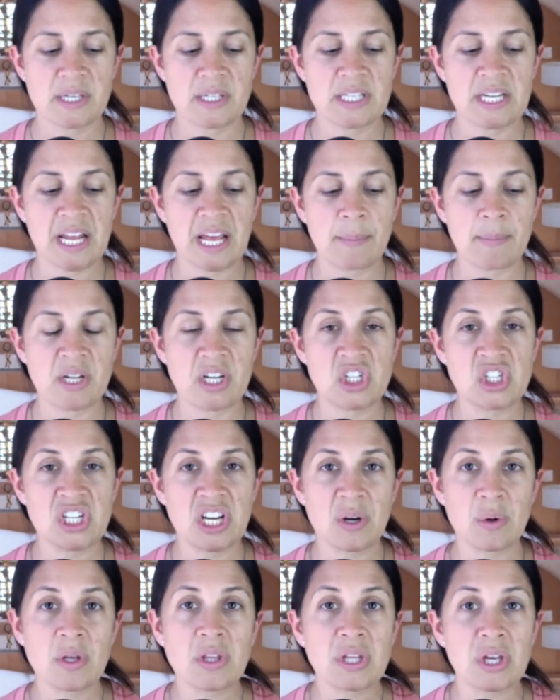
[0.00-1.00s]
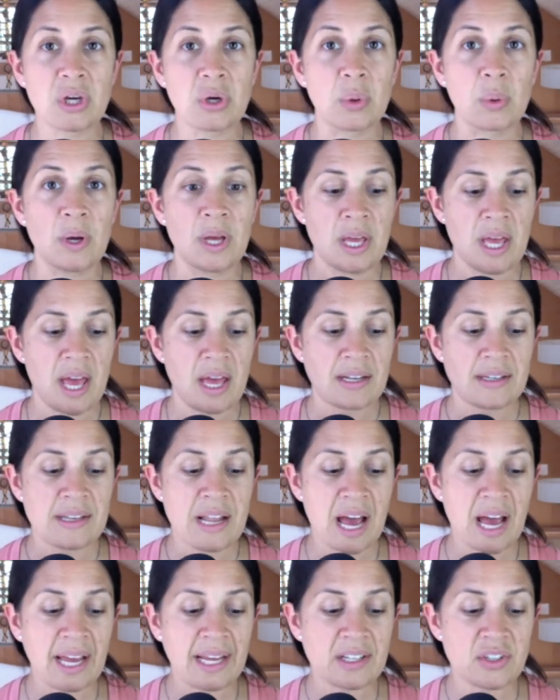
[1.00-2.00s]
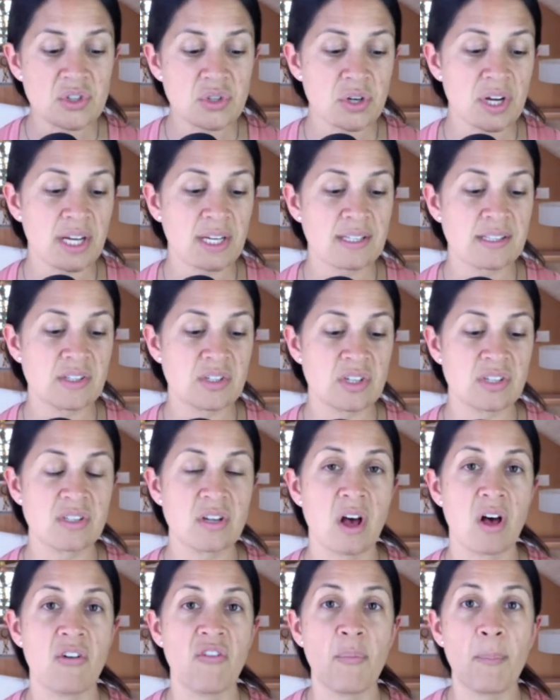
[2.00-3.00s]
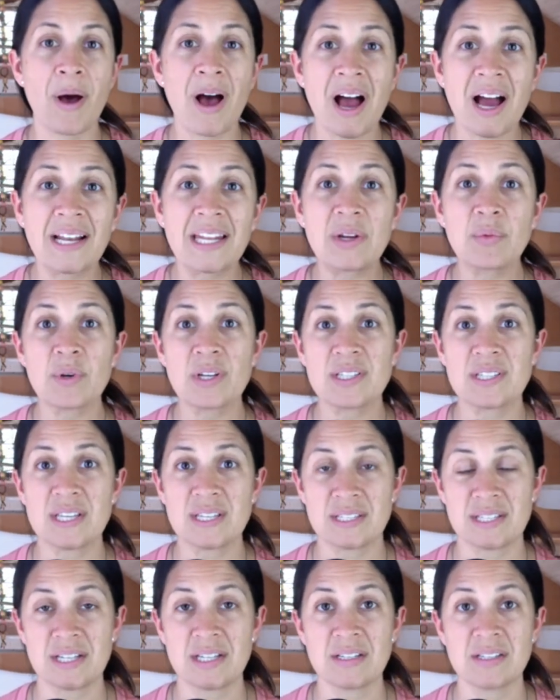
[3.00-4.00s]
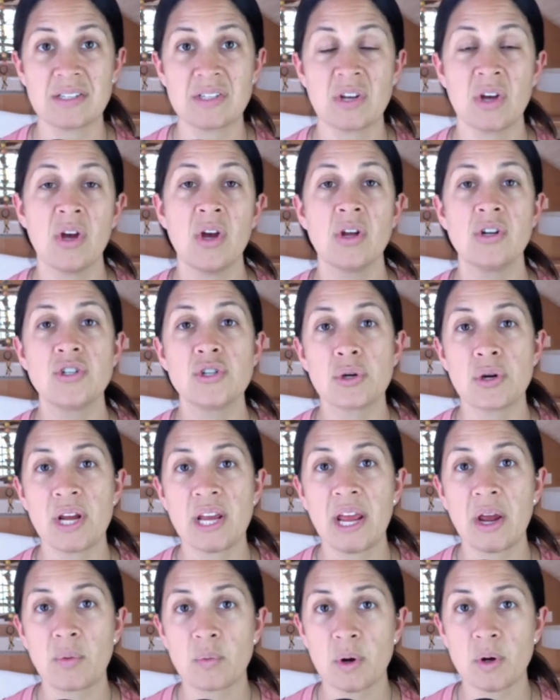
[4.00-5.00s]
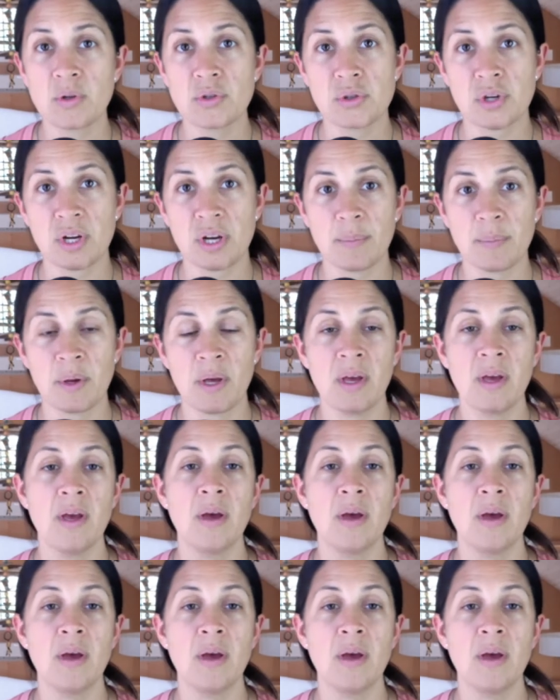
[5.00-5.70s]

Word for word: So today I'm going to share with you nine tricks to solve potty resistance during a road trip.